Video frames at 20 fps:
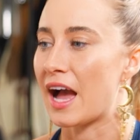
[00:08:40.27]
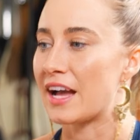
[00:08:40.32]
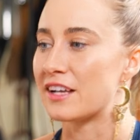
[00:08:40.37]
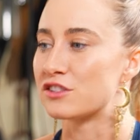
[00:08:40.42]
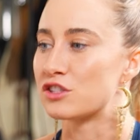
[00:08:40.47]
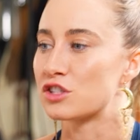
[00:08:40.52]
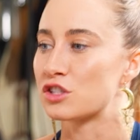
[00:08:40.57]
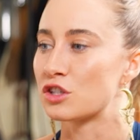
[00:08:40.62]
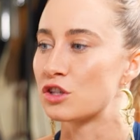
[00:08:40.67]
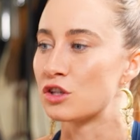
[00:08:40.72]
I
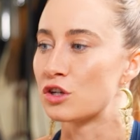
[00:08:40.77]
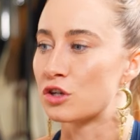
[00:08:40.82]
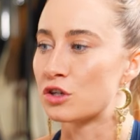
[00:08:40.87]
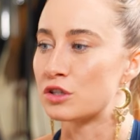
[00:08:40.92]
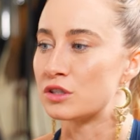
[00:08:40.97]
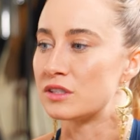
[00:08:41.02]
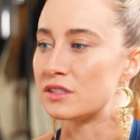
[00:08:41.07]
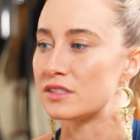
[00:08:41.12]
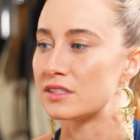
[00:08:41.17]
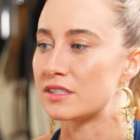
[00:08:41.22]
just
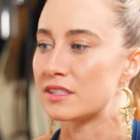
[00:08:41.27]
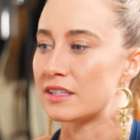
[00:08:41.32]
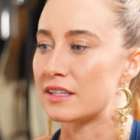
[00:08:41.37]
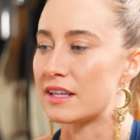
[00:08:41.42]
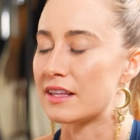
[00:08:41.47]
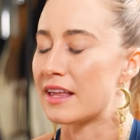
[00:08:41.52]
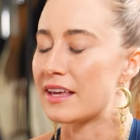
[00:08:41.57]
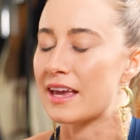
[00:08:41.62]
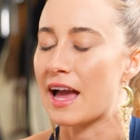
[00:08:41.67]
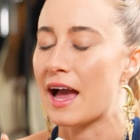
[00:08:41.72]
learned,
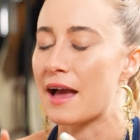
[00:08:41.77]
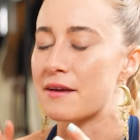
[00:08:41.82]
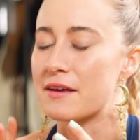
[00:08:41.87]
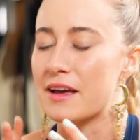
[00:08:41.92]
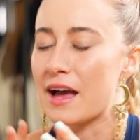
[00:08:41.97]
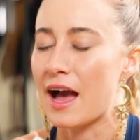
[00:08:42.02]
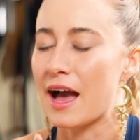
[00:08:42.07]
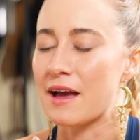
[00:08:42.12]
like I,